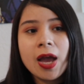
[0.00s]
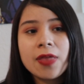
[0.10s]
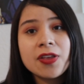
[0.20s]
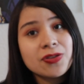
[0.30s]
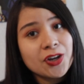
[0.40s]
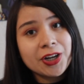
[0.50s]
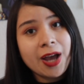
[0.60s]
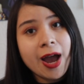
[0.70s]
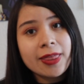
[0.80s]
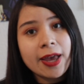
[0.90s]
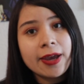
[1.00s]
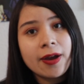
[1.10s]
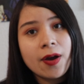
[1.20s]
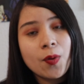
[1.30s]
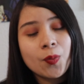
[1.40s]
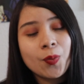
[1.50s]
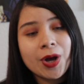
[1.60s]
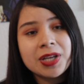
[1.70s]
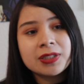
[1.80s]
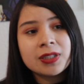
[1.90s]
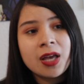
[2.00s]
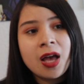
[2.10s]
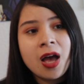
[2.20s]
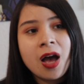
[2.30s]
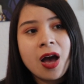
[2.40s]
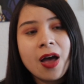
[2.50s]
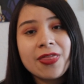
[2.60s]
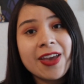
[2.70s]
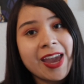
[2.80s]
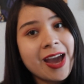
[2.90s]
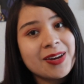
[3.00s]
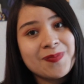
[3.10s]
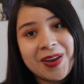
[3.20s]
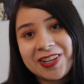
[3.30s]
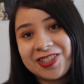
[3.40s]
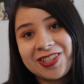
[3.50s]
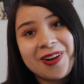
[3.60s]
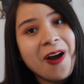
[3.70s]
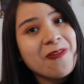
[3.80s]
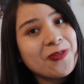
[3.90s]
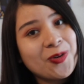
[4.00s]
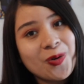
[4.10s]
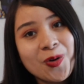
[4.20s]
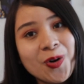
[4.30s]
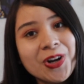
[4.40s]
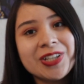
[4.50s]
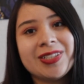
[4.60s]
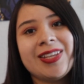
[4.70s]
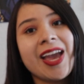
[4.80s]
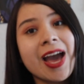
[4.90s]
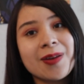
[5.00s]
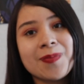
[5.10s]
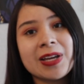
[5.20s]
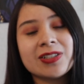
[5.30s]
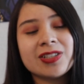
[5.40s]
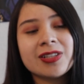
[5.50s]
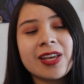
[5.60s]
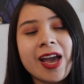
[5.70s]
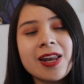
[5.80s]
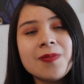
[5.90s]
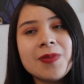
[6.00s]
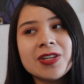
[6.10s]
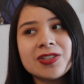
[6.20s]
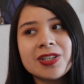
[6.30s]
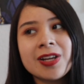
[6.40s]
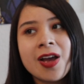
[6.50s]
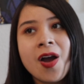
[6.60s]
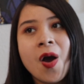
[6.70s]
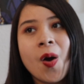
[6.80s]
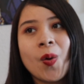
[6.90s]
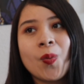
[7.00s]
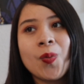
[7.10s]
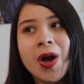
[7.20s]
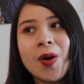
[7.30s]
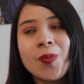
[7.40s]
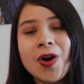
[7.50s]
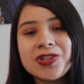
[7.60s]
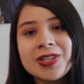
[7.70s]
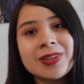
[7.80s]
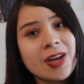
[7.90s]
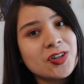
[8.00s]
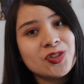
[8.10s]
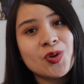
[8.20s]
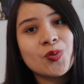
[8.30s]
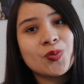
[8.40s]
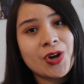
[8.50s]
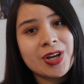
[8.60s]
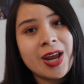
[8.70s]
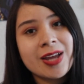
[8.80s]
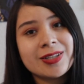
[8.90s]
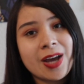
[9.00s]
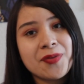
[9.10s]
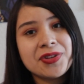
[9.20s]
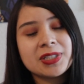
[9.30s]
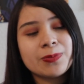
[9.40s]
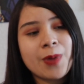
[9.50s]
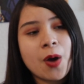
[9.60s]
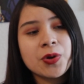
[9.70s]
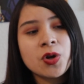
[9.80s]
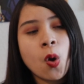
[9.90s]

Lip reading: The third highlight was the animation. Of course, the animation. The animation while watching Tanjiro run down this mountain